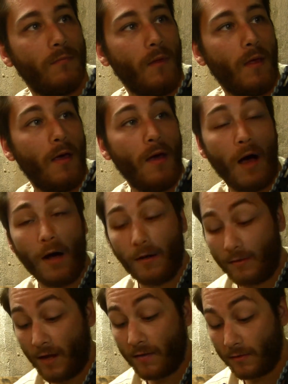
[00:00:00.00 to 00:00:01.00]
I'm going to
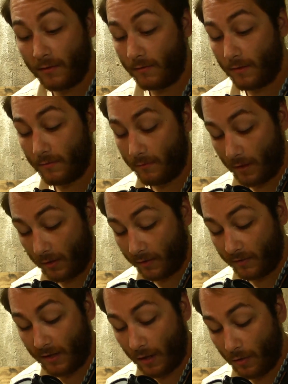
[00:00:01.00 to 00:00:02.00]
test it. I'm going to see
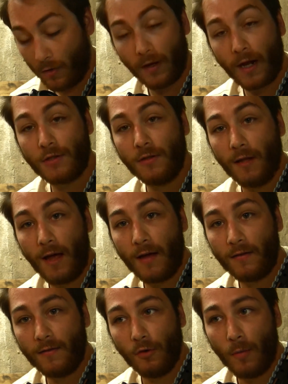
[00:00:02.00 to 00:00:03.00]
how long it actually lasts.
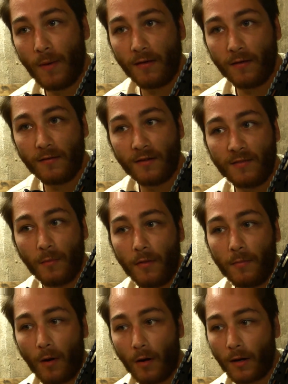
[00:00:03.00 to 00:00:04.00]
So I'm at the six month
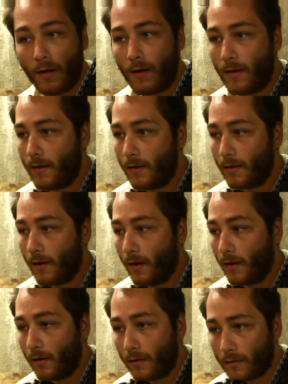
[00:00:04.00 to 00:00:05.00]
mark, uh,
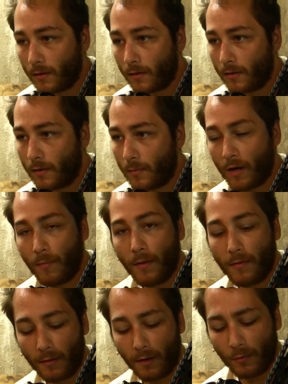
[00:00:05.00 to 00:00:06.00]
about a month
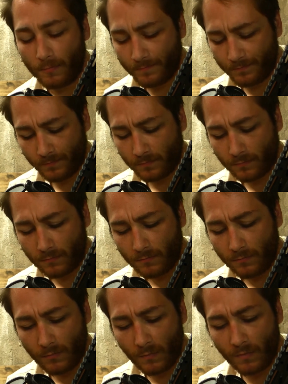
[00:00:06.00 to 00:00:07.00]
ago.
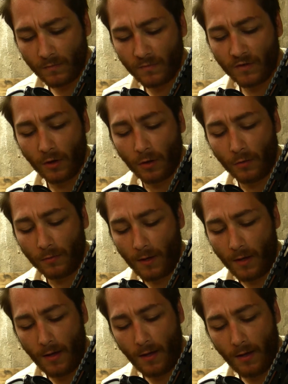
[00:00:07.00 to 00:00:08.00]
So
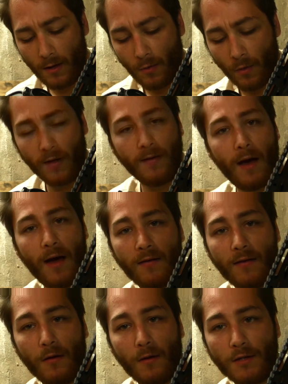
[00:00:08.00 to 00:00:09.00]
when it dies, I'll
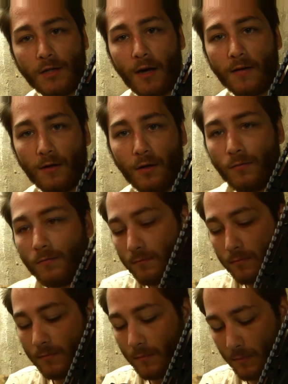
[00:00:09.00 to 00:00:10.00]
let you guys know.
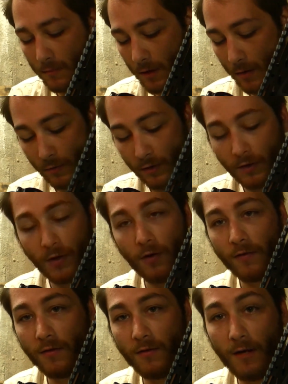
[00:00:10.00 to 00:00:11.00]
I'm really curious to
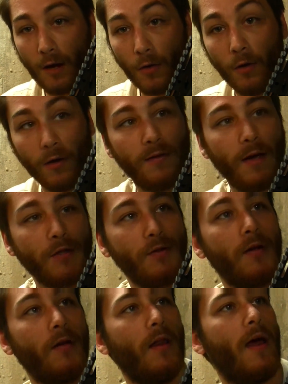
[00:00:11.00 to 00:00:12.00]
see how long it's actually going
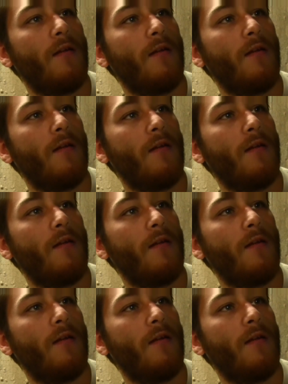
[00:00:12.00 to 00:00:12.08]
to last.